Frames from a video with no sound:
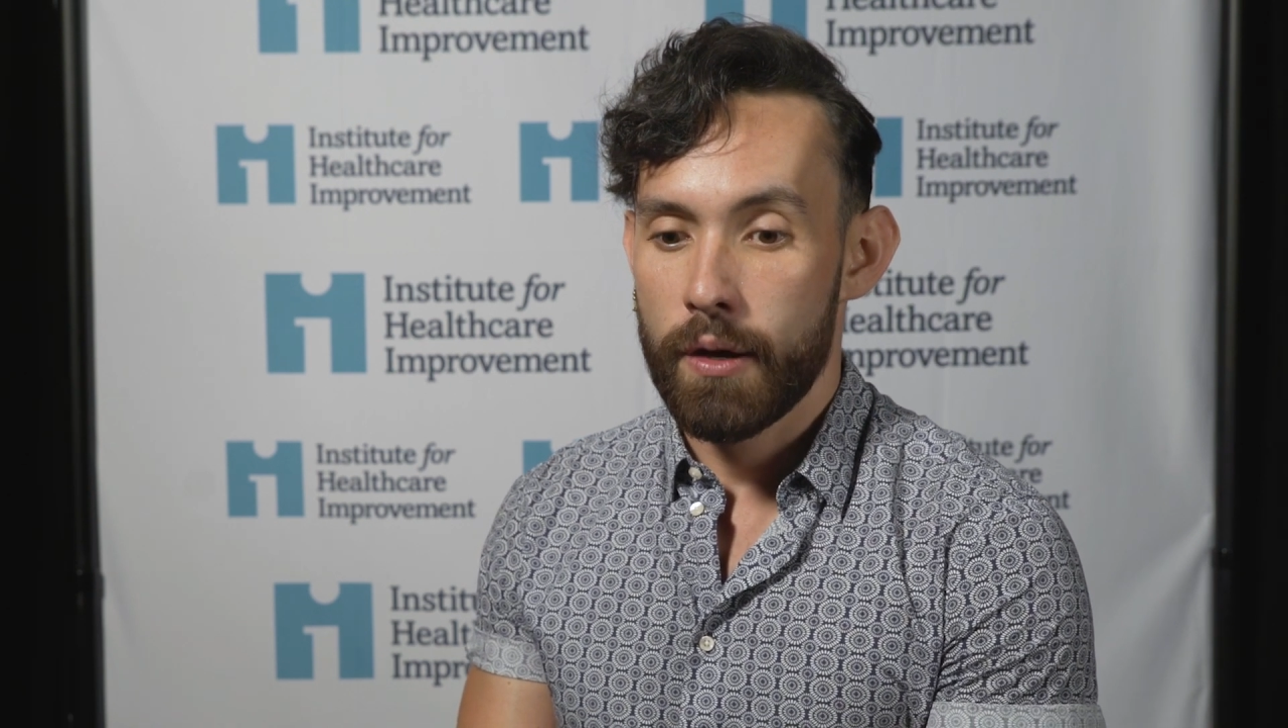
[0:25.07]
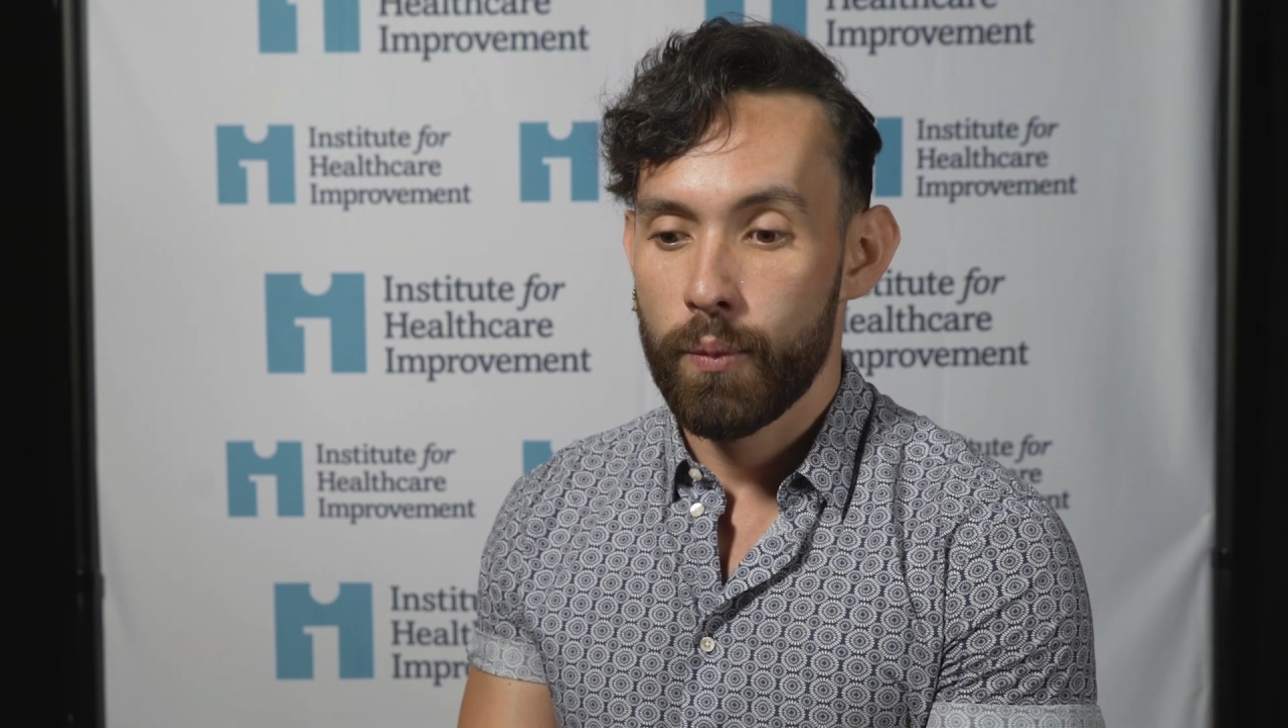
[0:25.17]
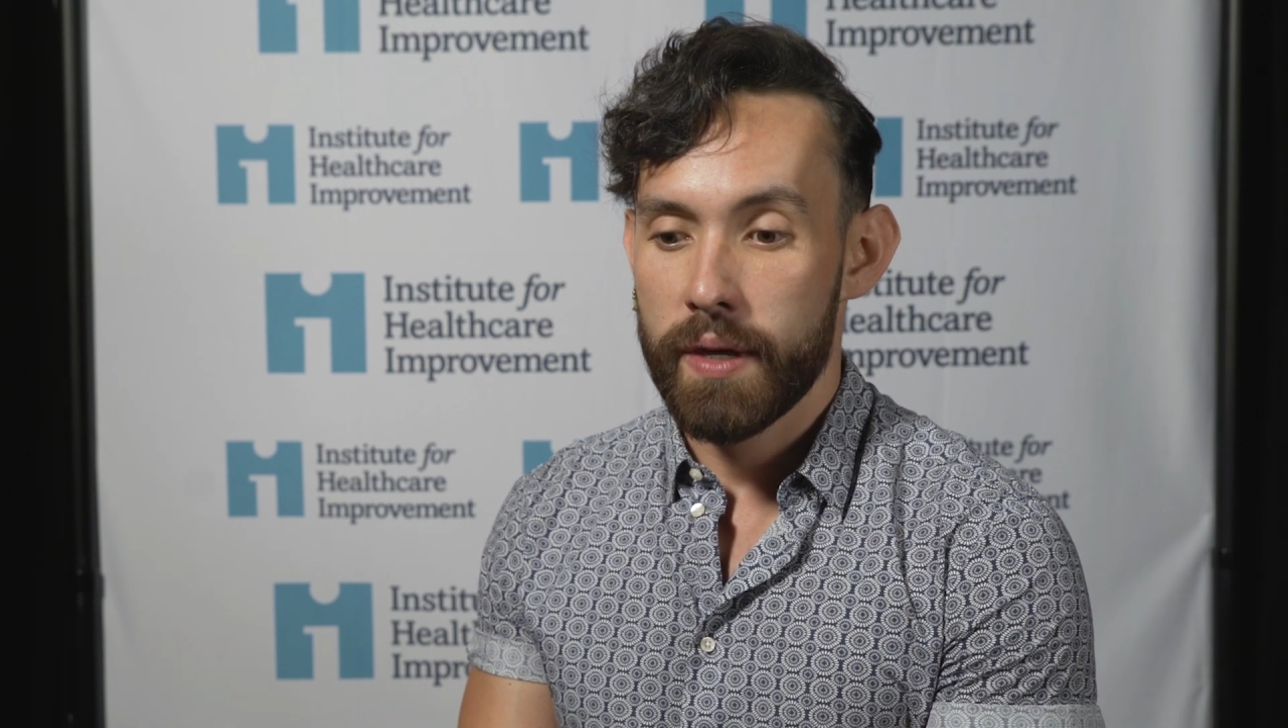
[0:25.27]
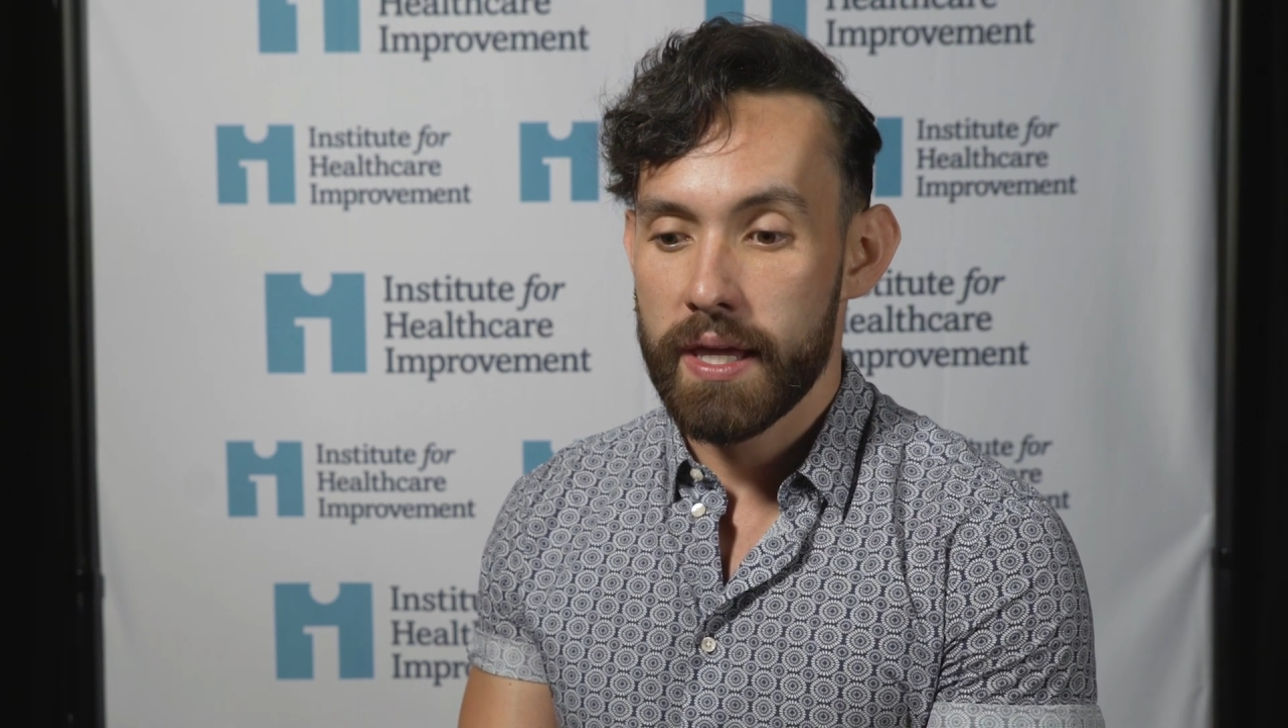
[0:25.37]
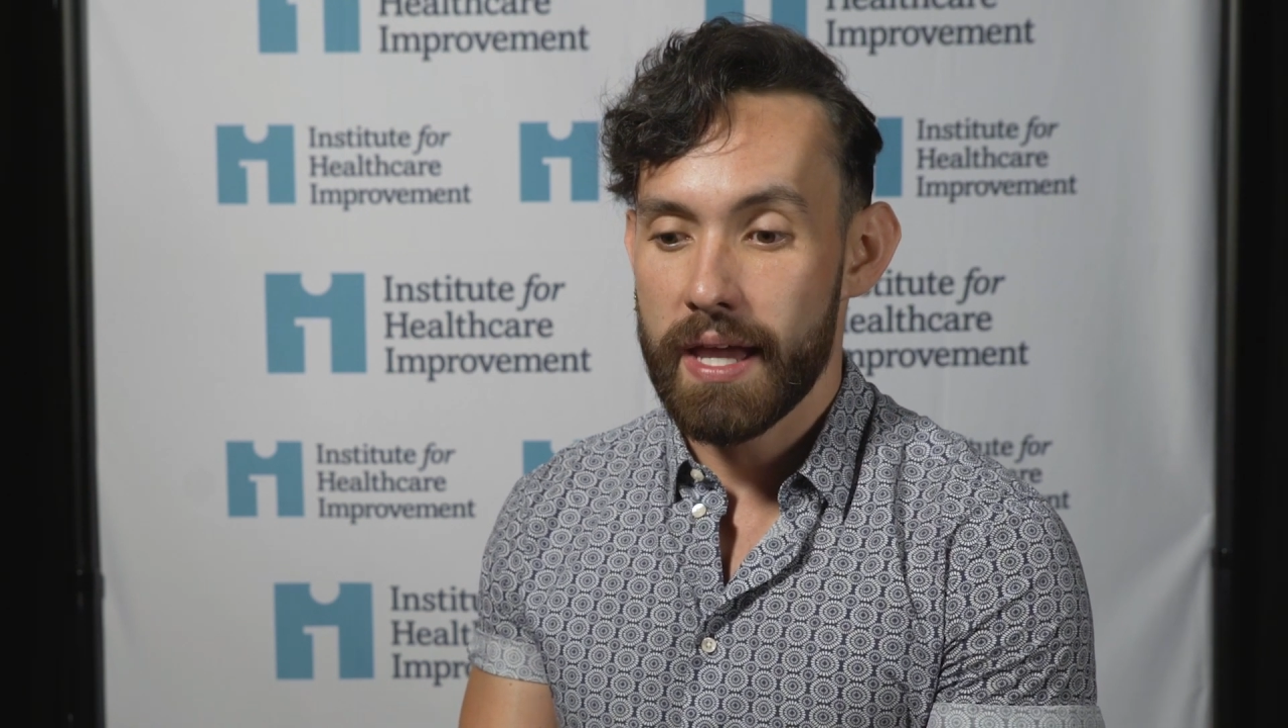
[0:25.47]

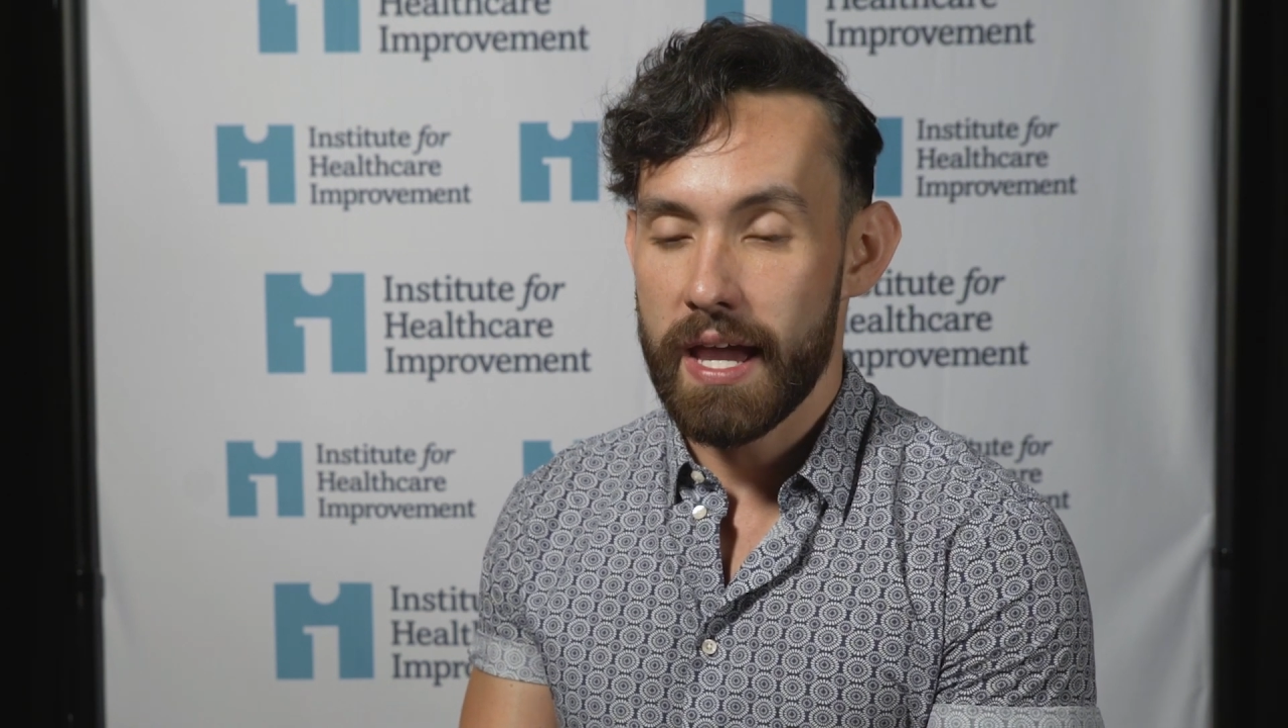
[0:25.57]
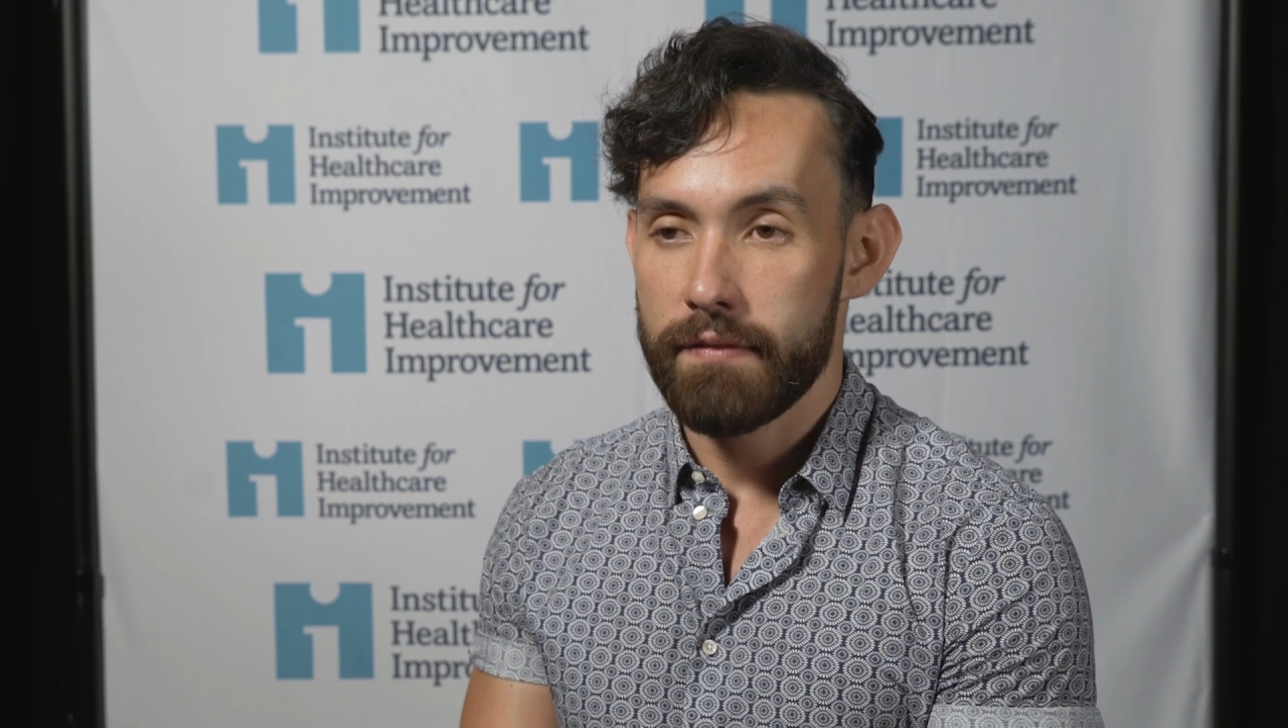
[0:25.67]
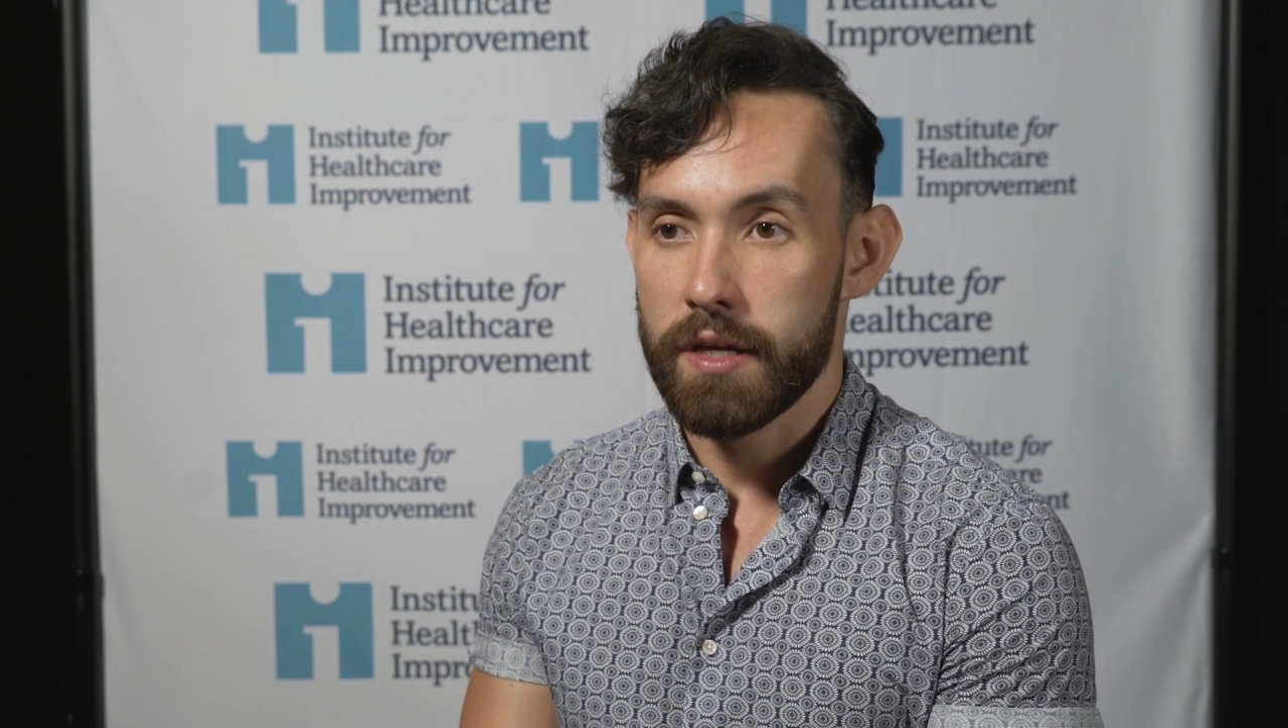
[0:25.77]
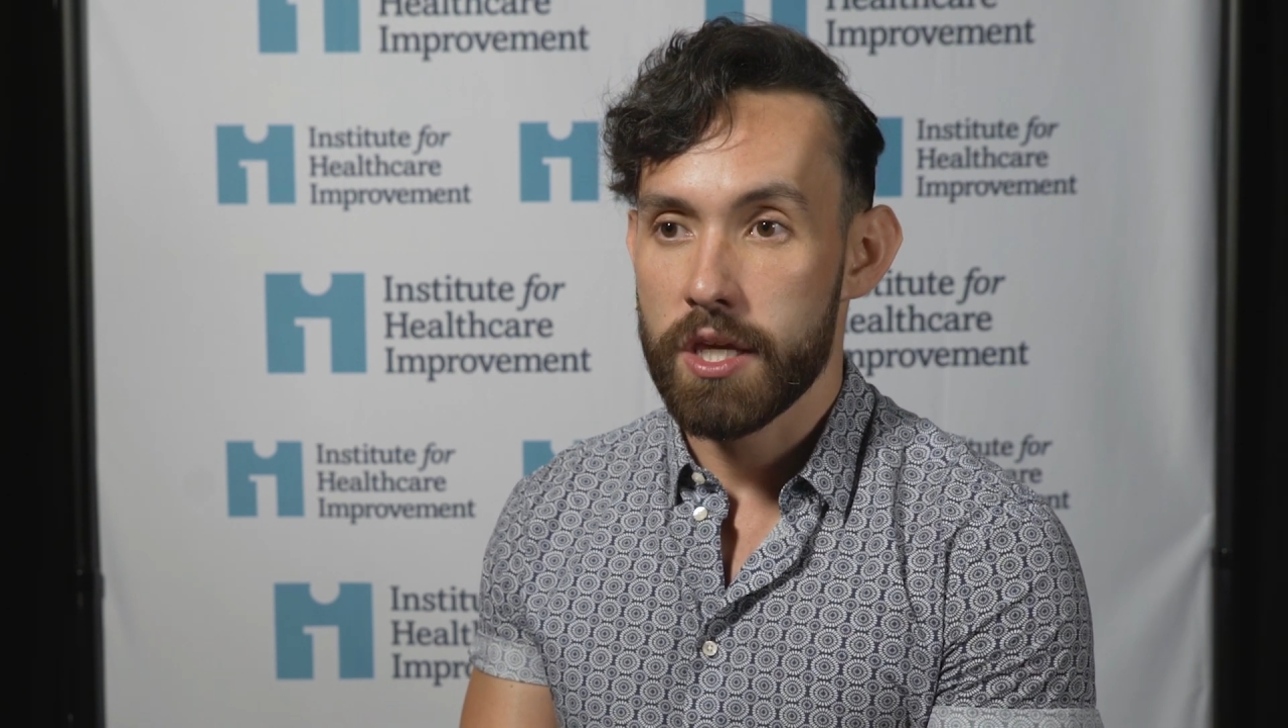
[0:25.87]
we have a